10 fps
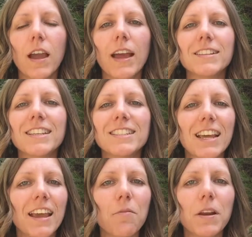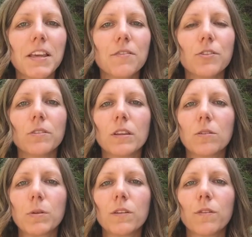And today I want to give you a
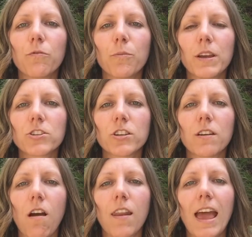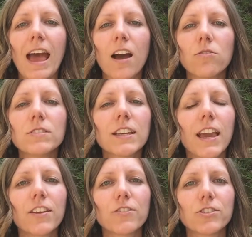little bit of information on how to
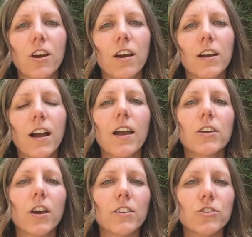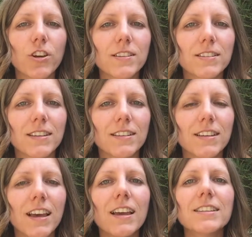get your dog adjusted
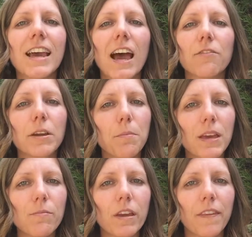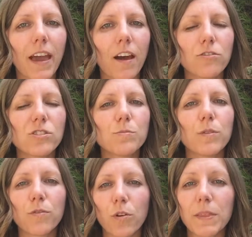to having a baby in the house
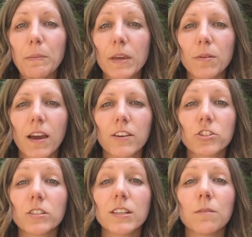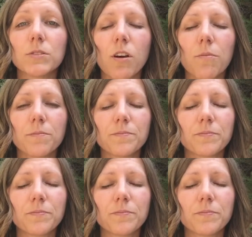before the baby actually comes home.